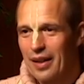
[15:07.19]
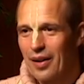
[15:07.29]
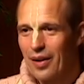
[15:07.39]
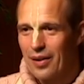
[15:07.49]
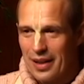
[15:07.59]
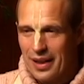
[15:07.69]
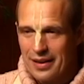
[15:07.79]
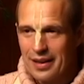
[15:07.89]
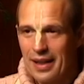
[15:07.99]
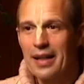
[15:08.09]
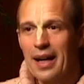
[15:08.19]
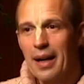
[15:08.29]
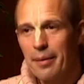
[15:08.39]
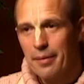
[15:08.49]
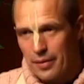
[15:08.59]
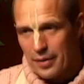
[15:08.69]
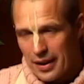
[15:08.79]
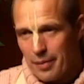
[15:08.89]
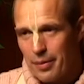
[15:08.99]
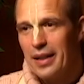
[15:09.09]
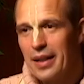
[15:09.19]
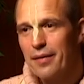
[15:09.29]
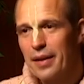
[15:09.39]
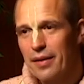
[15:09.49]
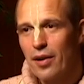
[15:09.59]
audience, and I really believe it